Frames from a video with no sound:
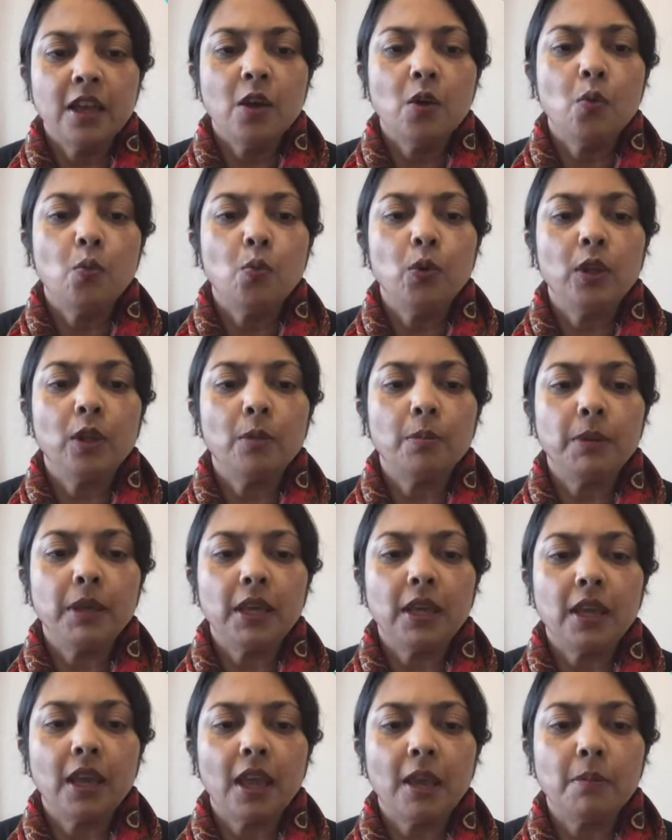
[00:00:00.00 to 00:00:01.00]
will
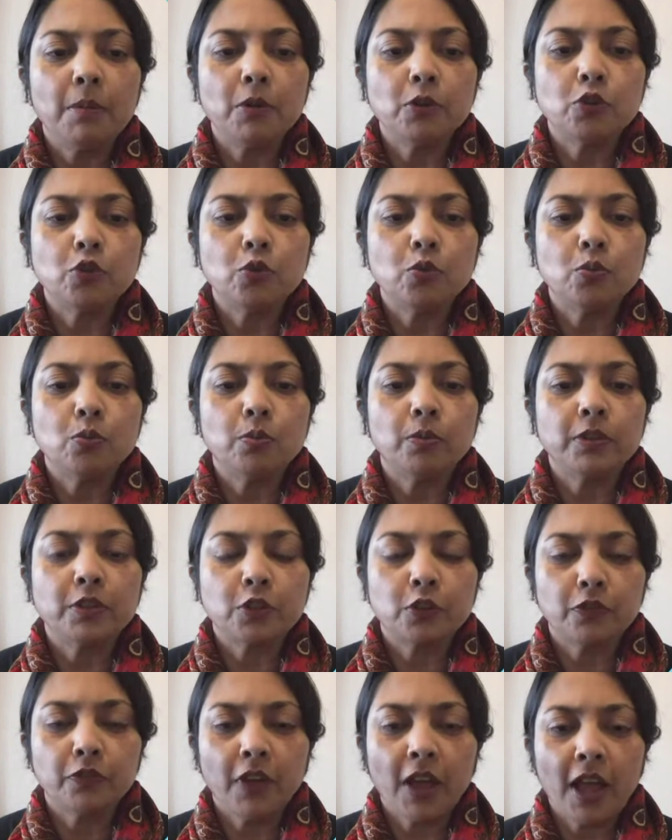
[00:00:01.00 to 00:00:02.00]
be able to
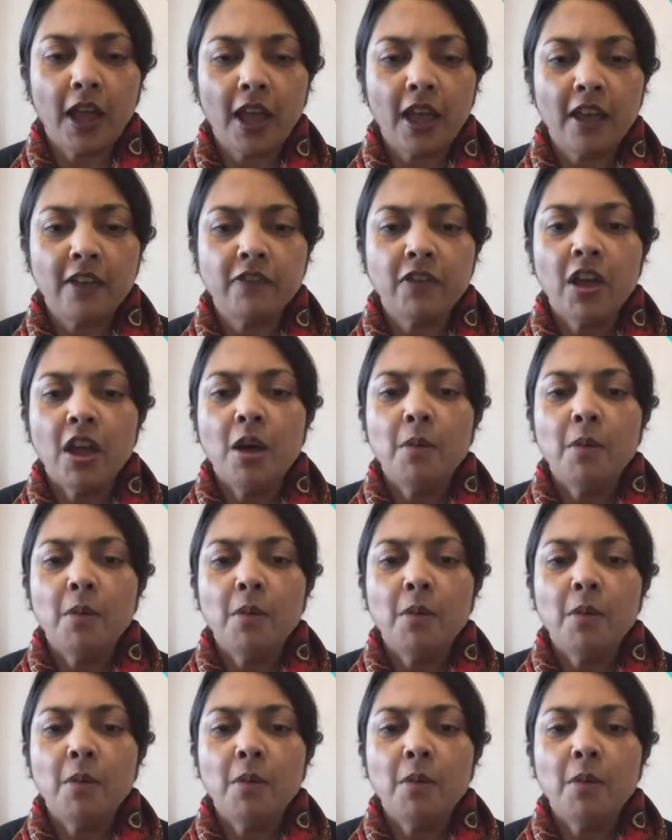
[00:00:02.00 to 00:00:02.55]
survive,